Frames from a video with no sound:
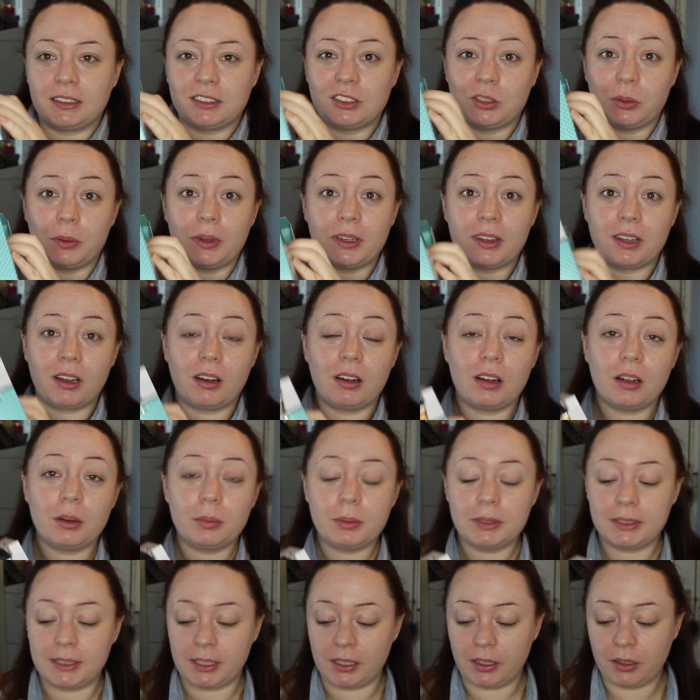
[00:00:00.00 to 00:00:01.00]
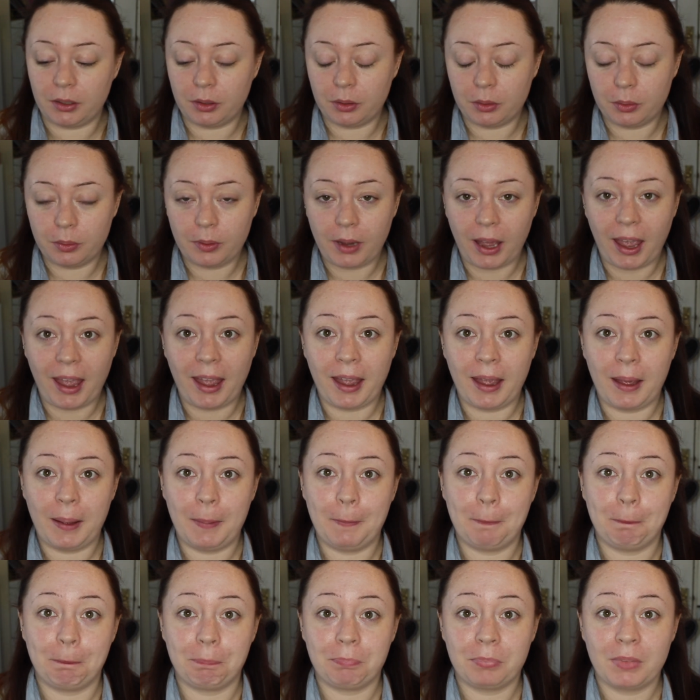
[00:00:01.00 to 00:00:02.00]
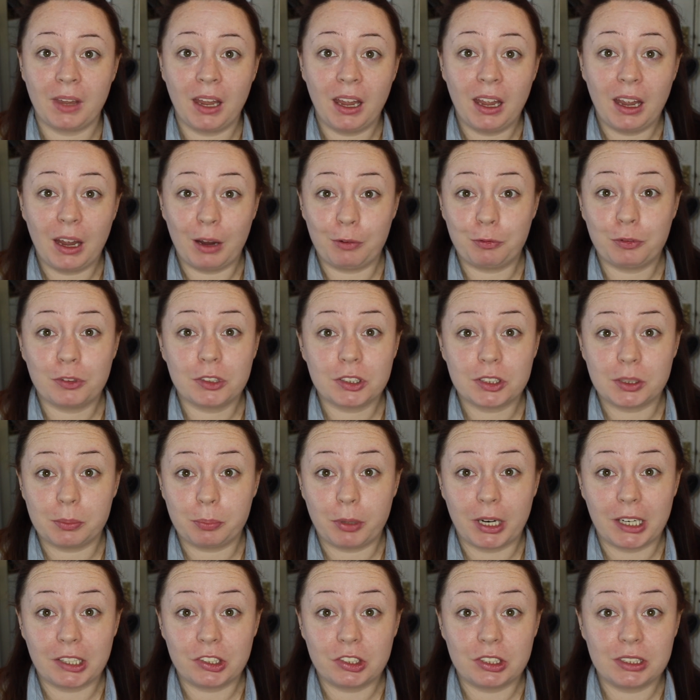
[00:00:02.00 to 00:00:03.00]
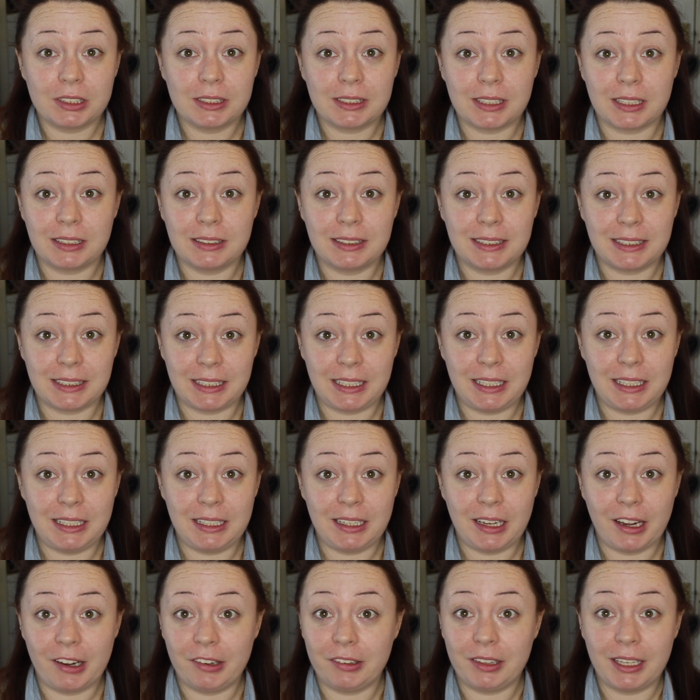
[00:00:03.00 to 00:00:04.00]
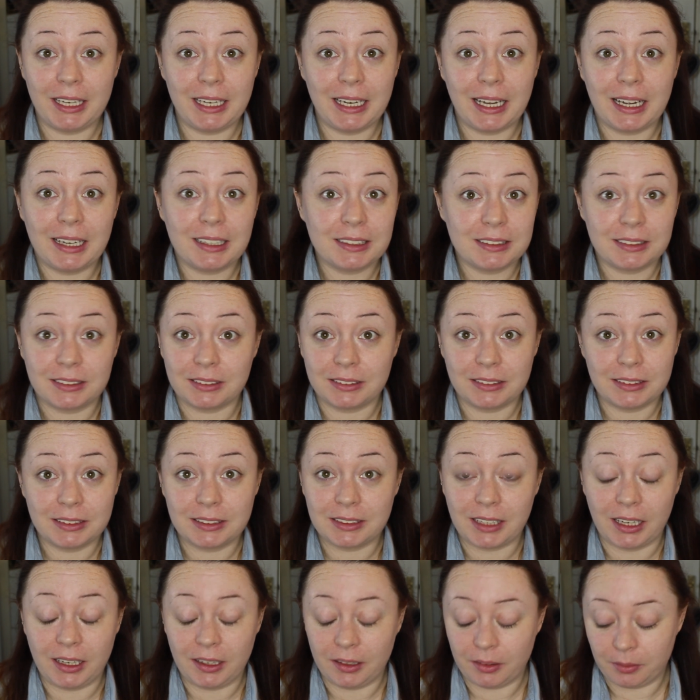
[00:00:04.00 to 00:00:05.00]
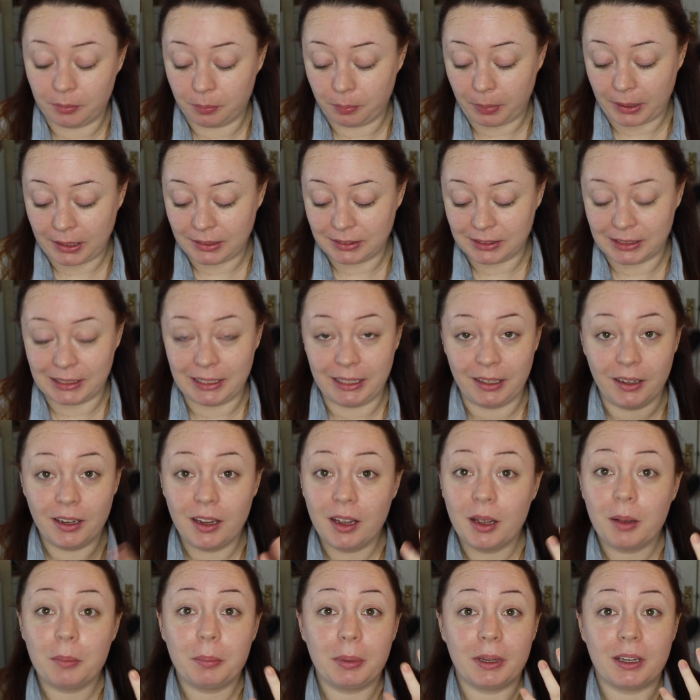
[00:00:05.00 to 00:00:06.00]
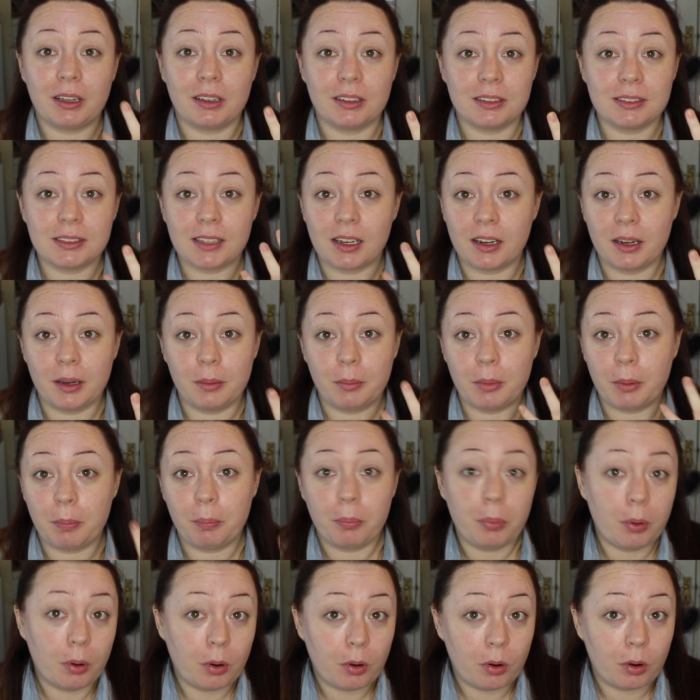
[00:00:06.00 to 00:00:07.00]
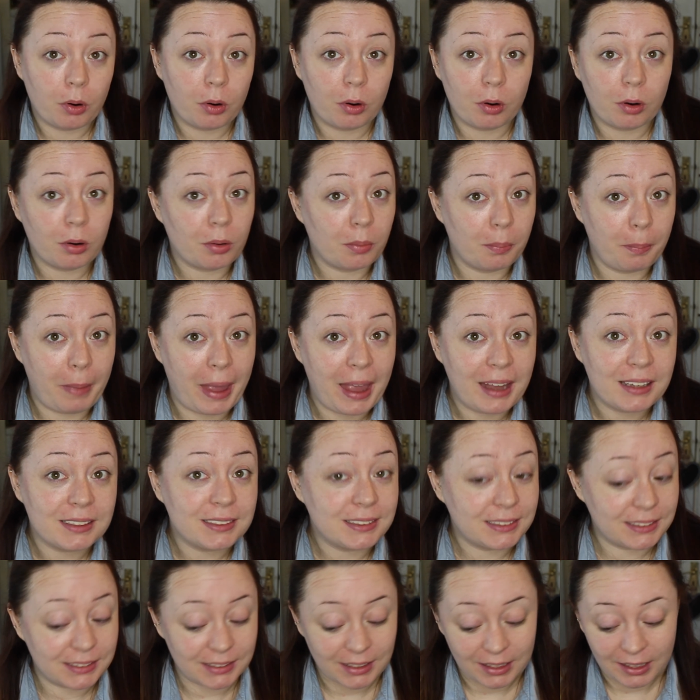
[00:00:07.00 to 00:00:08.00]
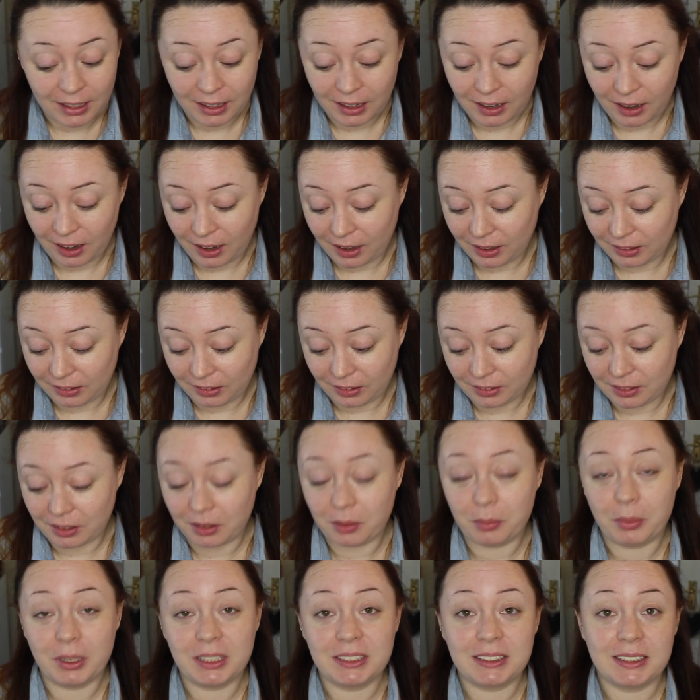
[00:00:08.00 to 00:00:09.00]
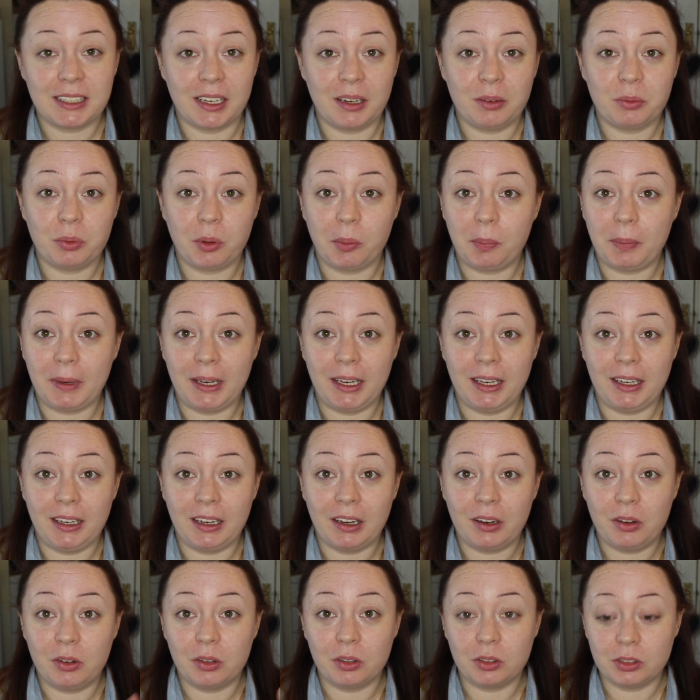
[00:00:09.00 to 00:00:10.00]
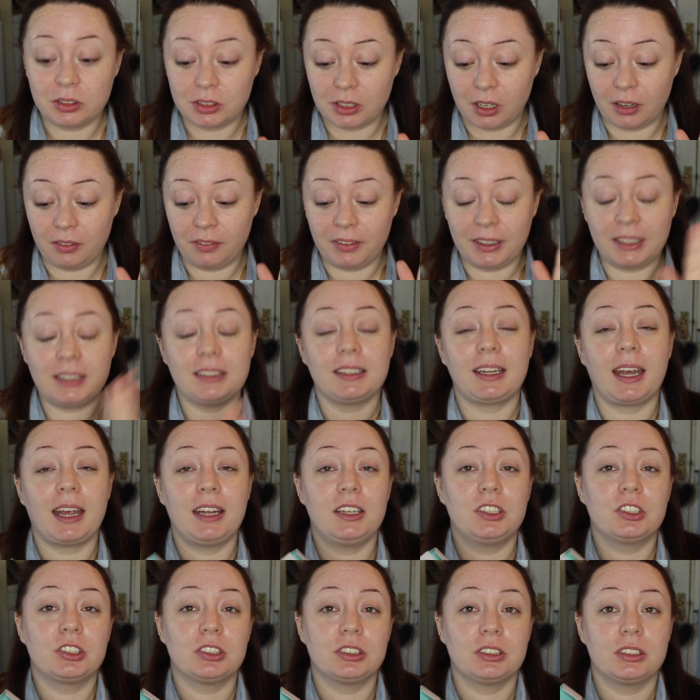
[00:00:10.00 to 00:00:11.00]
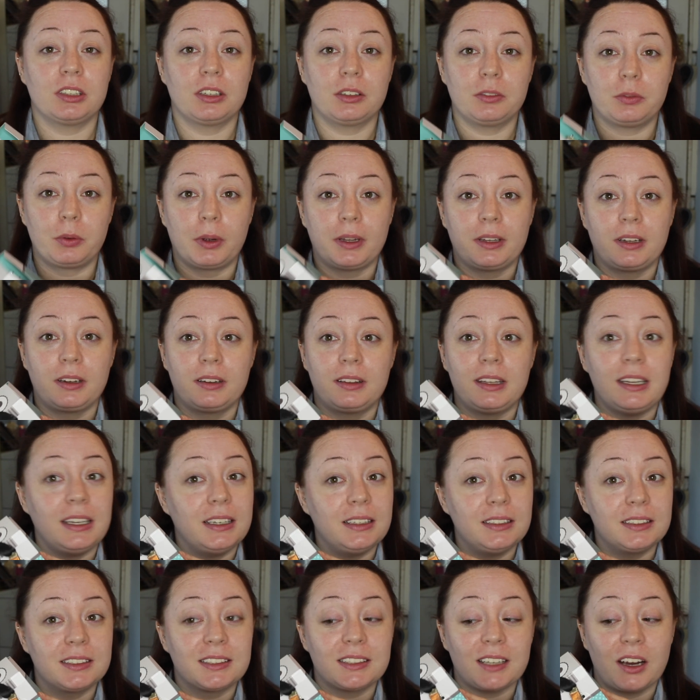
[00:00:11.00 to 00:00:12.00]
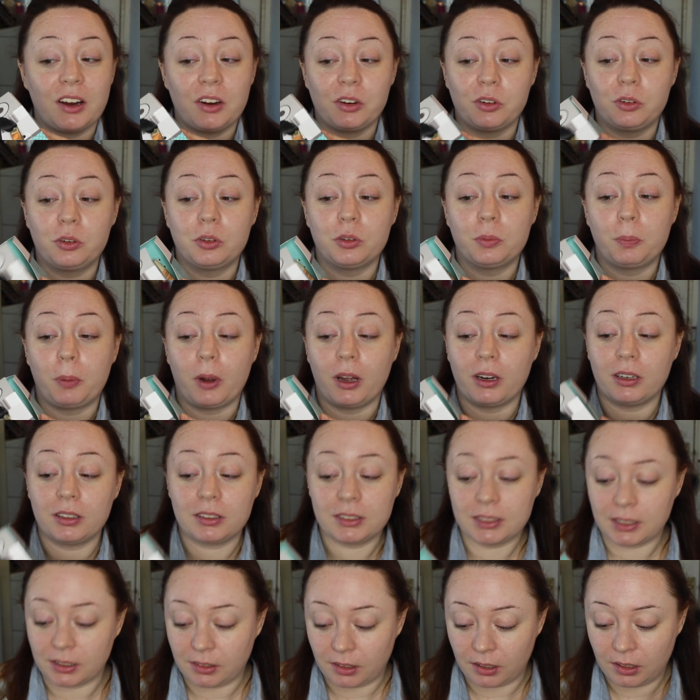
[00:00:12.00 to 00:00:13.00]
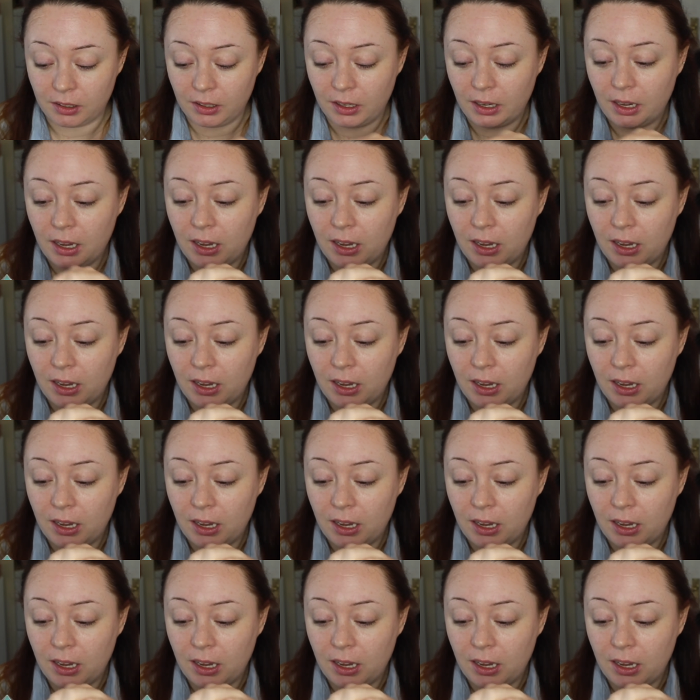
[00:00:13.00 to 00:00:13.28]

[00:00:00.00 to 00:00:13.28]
So I thought I would do a first impressions and see how they last on the skin, basically, because I am a pore mess and I thought my skin would be a good kind of indication of whether these are good products or not.